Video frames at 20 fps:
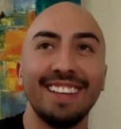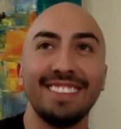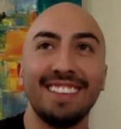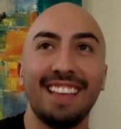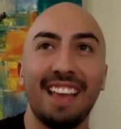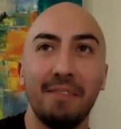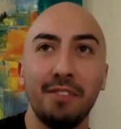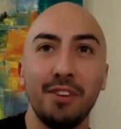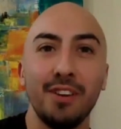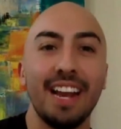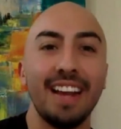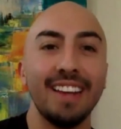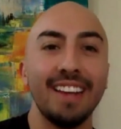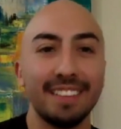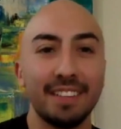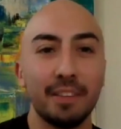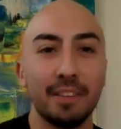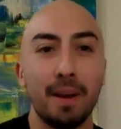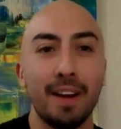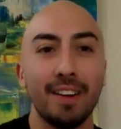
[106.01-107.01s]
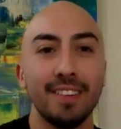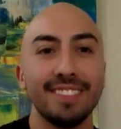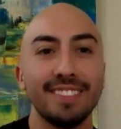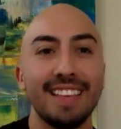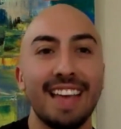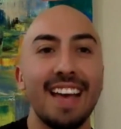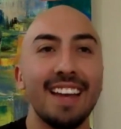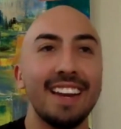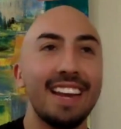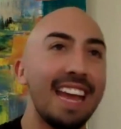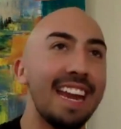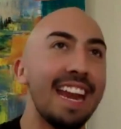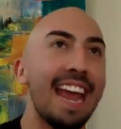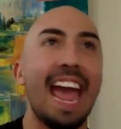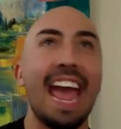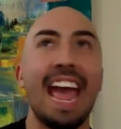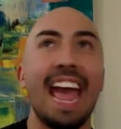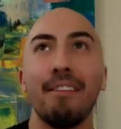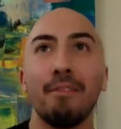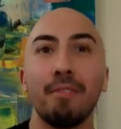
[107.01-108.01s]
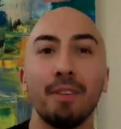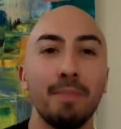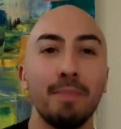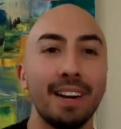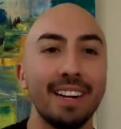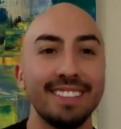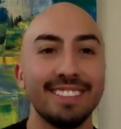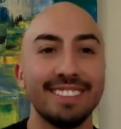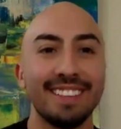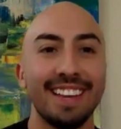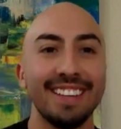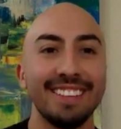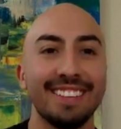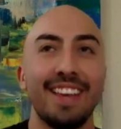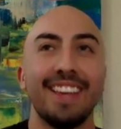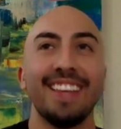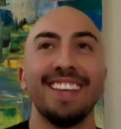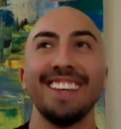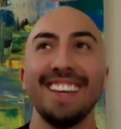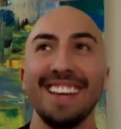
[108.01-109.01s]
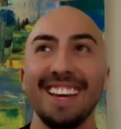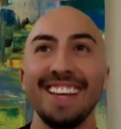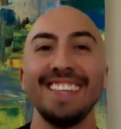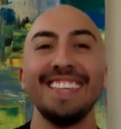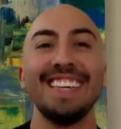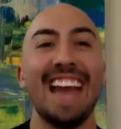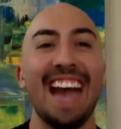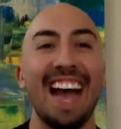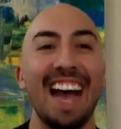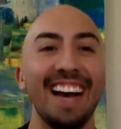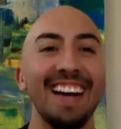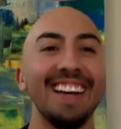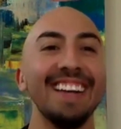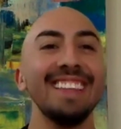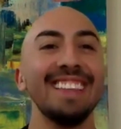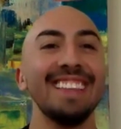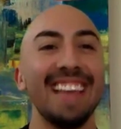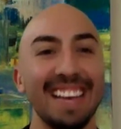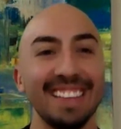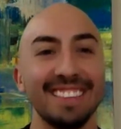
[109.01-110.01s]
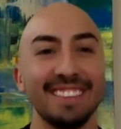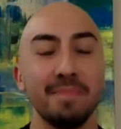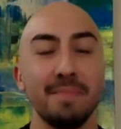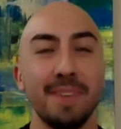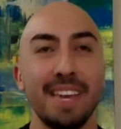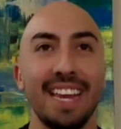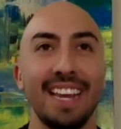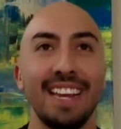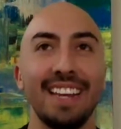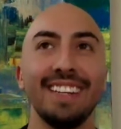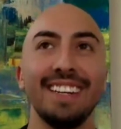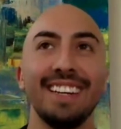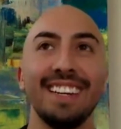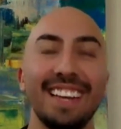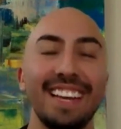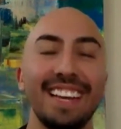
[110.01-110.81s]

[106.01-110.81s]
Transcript: Have you guys experienced that? And everybody says, "Yeah, that's me."